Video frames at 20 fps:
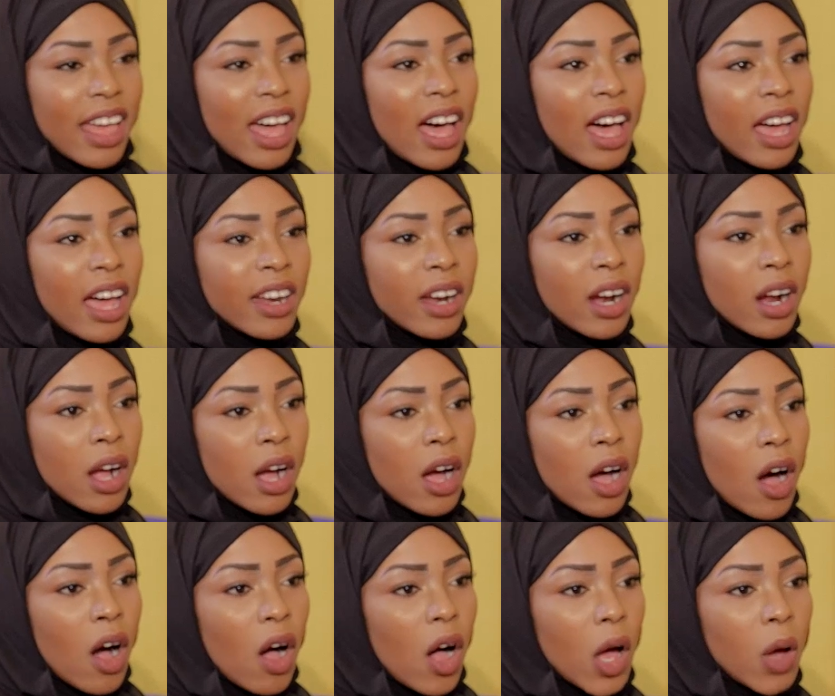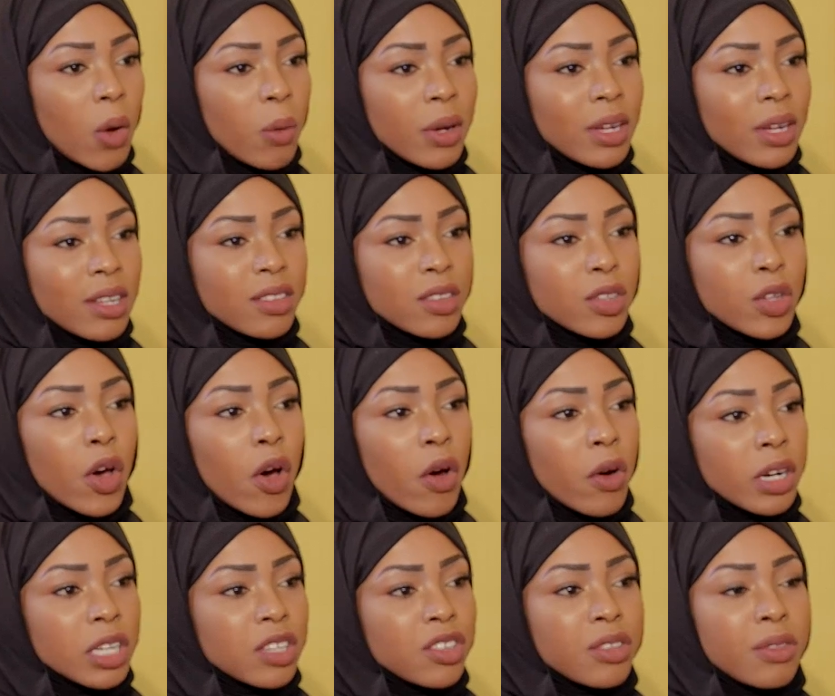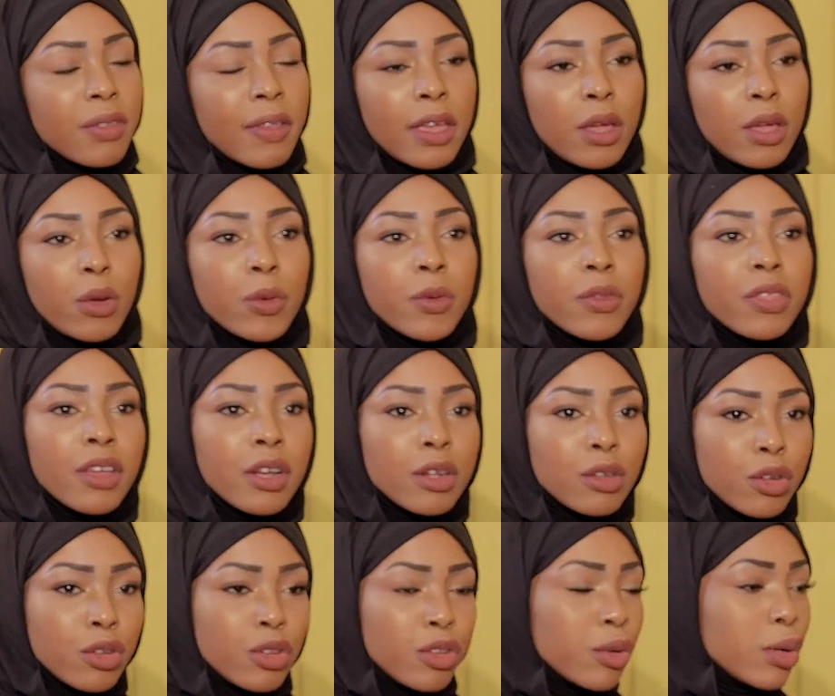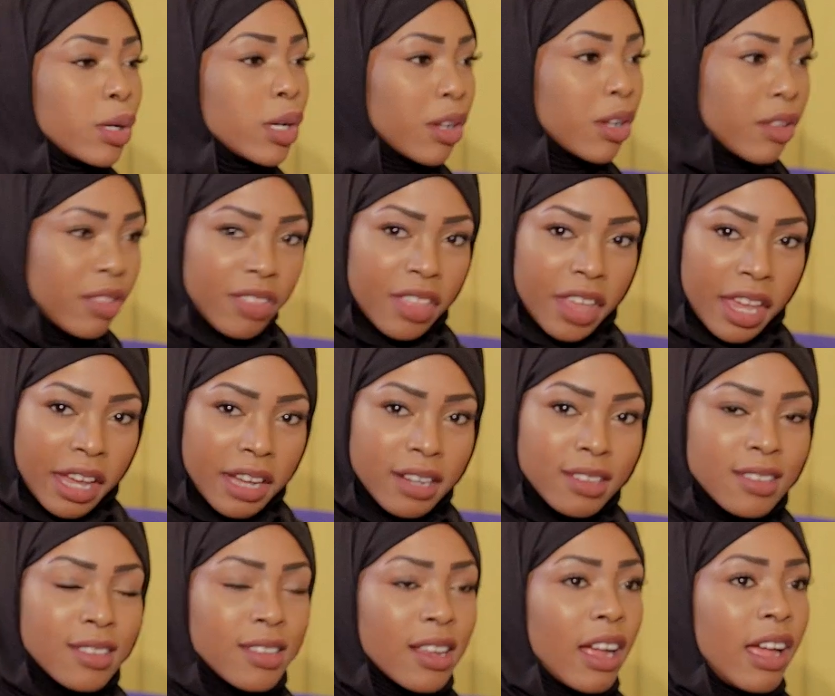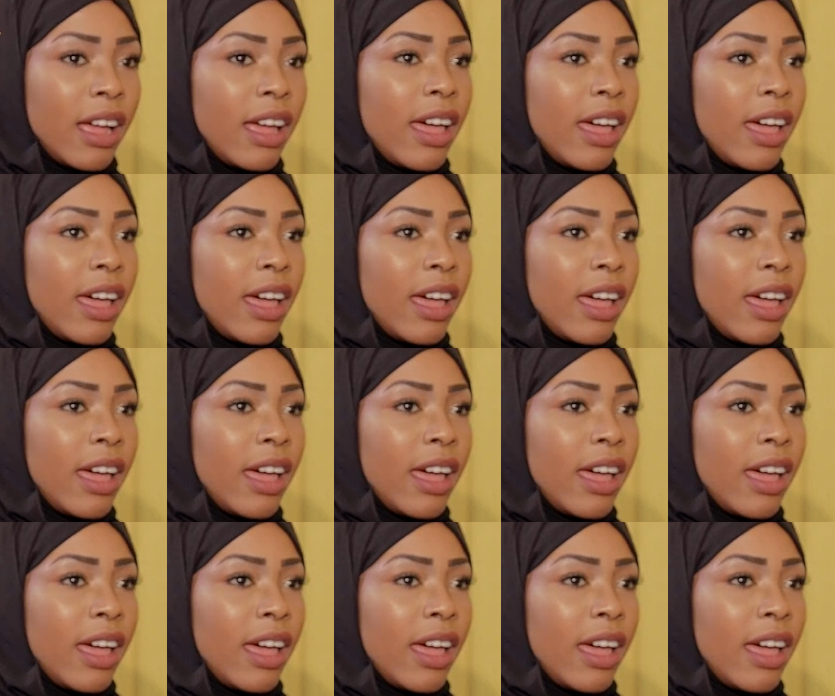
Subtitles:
that always encourage the youth to do good things,